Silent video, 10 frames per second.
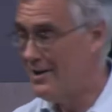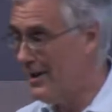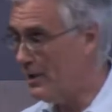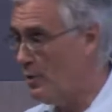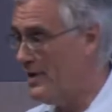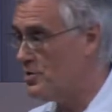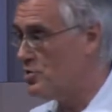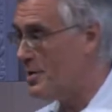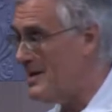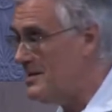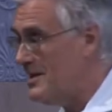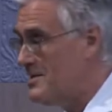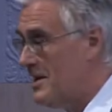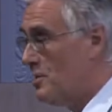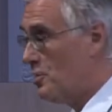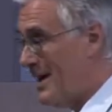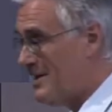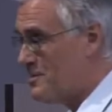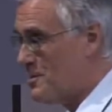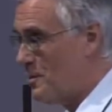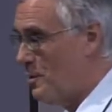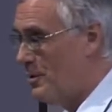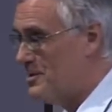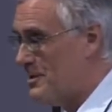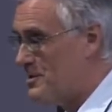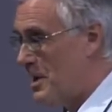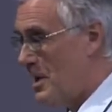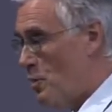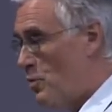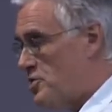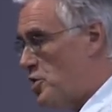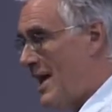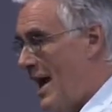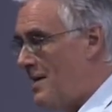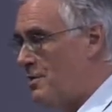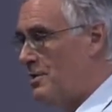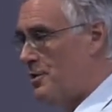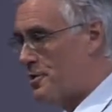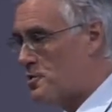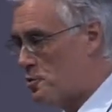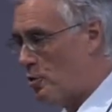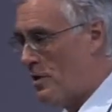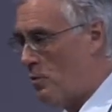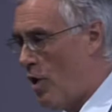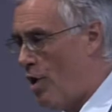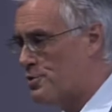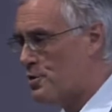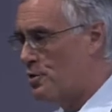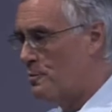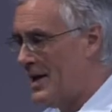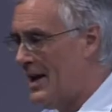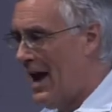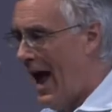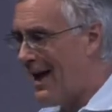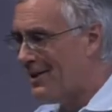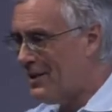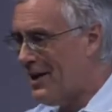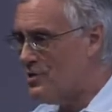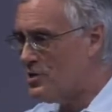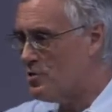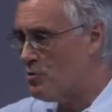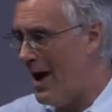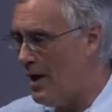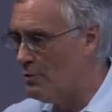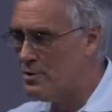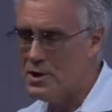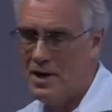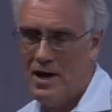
liquid traded credit securities, which then, the story was, could be allocated round